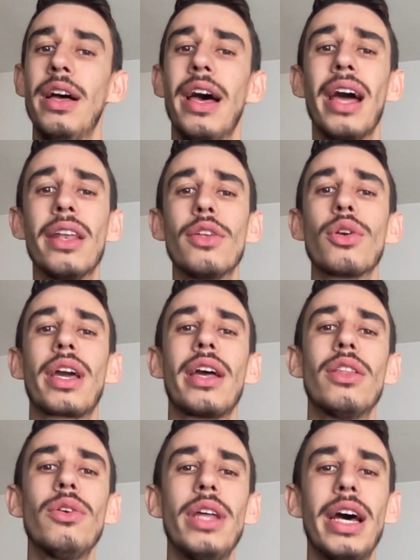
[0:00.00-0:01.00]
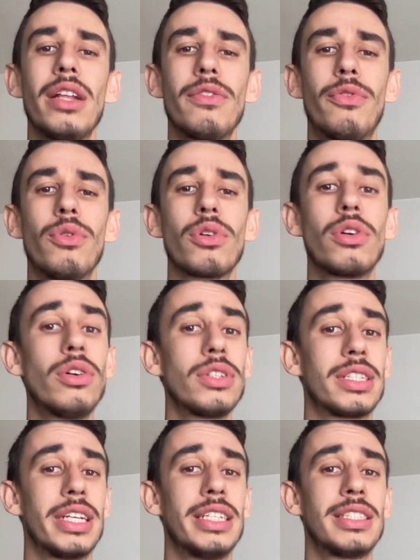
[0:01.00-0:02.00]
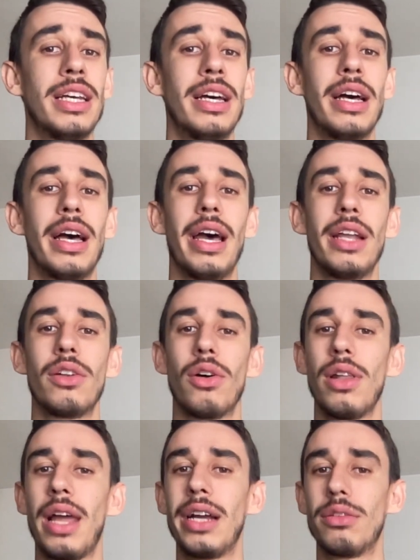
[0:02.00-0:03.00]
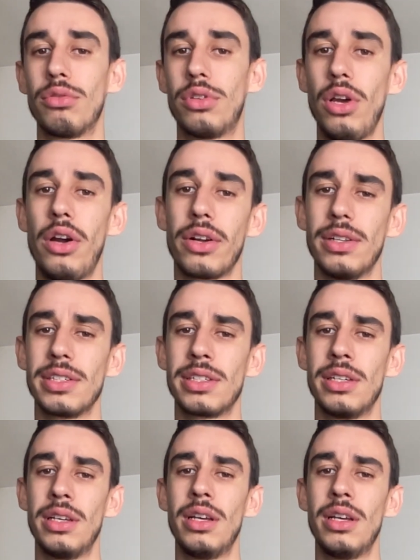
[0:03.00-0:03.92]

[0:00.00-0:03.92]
And you can do that through courses and online tutorials.